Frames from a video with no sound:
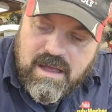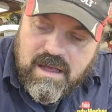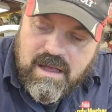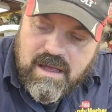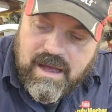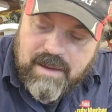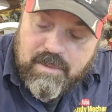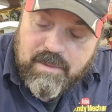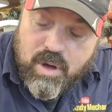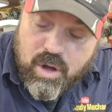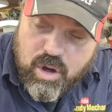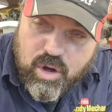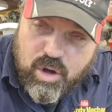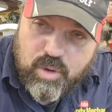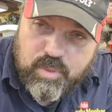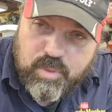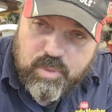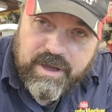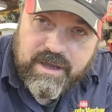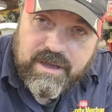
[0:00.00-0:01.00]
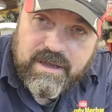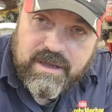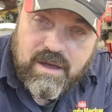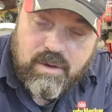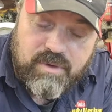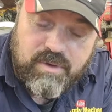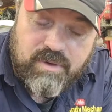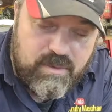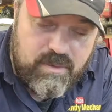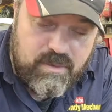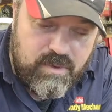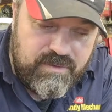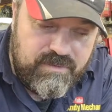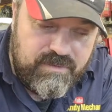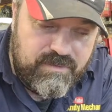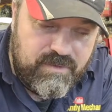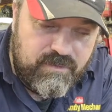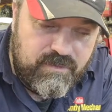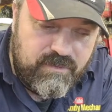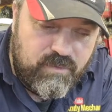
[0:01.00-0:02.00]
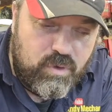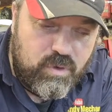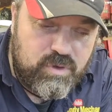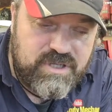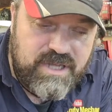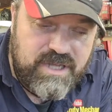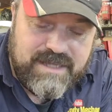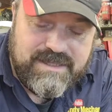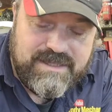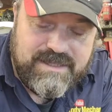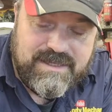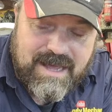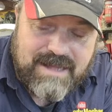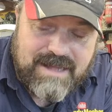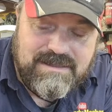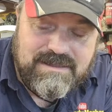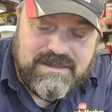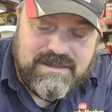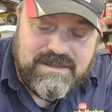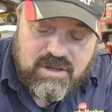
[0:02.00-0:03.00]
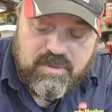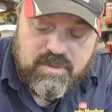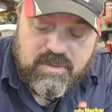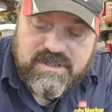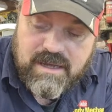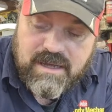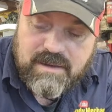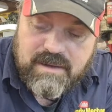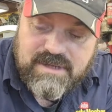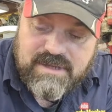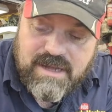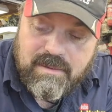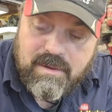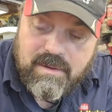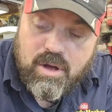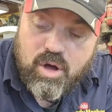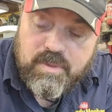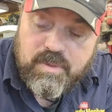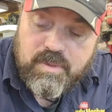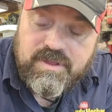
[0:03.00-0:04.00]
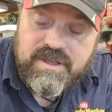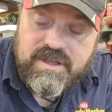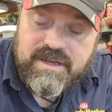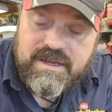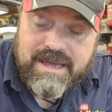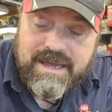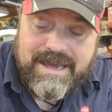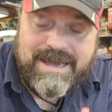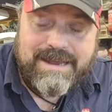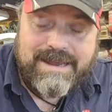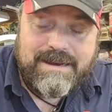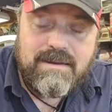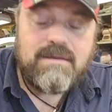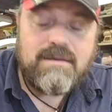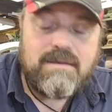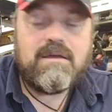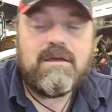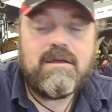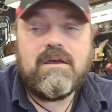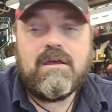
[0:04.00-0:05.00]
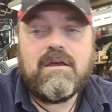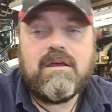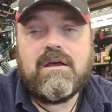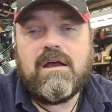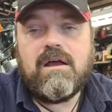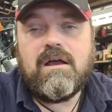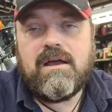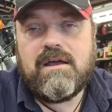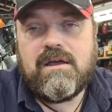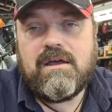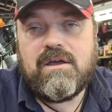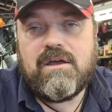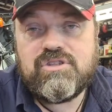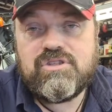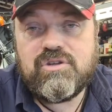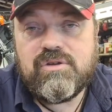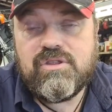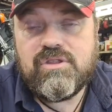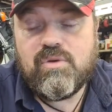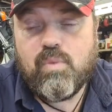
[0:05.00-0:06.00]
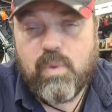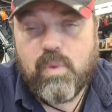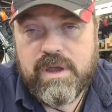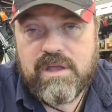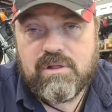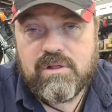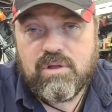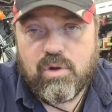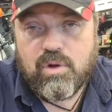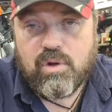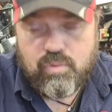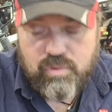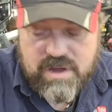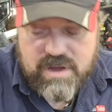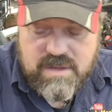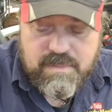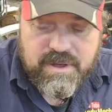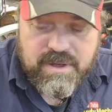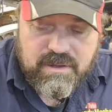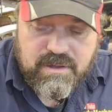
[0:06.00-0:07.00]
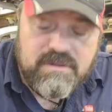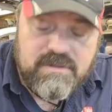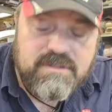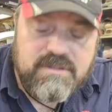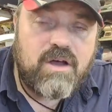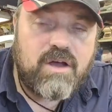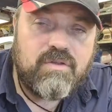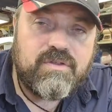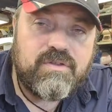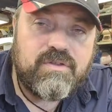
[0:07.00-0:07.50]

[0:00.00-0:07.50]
I'm hoping, and we've unfortunately had to cancel a couple of times now, hoping that Ken, who's doing the wheel rebuild on the